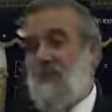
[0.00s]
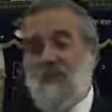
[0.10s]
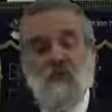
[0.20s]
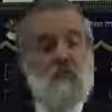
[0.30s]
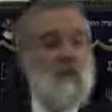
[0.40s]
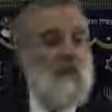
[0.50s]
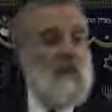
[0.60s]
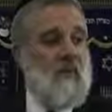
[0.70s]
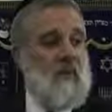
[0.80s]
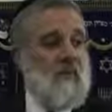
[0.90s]
is
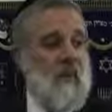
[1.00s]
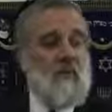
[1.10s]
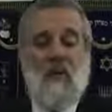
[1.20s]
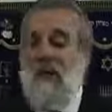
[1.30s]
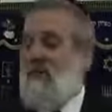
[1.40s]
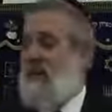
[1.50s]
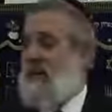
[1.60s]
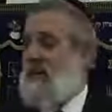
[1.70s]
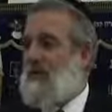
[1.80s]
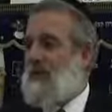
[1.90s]
perfect. I mean, people have
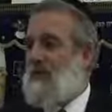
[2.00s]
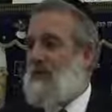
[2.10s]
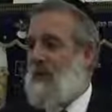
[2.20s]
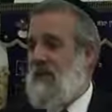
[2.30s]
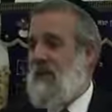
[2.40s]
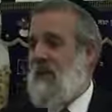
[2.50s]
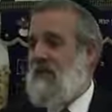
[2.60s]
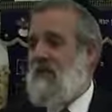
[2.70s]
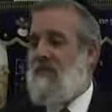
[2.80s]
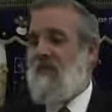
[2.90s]
weaknesses,
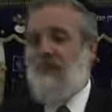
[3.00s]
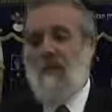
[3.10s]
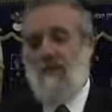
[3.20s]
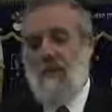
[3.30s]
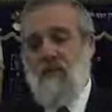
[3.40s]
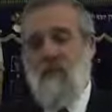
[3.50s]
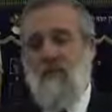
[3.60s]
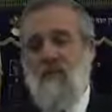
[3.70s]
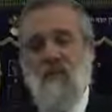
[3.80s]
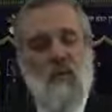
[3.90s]
and therefore,
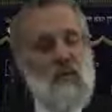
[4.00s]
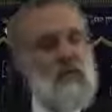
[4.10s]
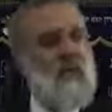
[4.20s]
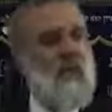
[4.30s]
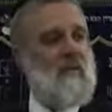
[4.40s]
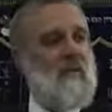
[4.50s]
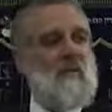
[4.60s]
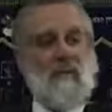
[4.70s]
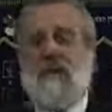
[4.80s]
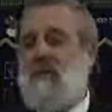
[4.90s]
if you understand this,
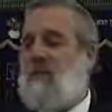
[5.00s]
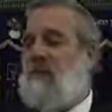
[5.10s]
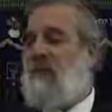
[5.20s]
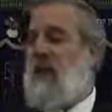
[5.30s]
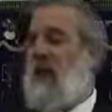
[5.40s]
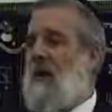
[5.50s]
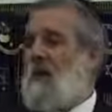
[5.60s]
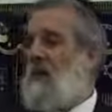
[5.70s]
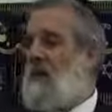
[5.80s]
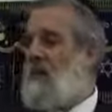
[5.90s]
this may
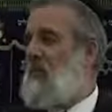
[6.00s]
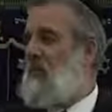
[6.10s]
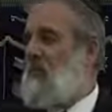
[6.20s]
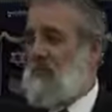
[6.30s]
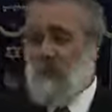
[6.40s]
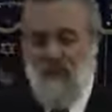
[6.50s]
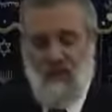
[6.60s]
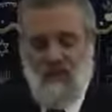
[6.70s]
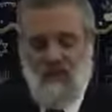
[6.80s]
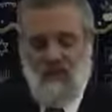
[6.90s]
help you to be more
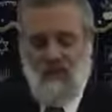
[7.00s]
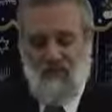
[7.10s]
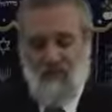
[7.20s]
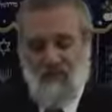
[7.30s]
sympathetic of them.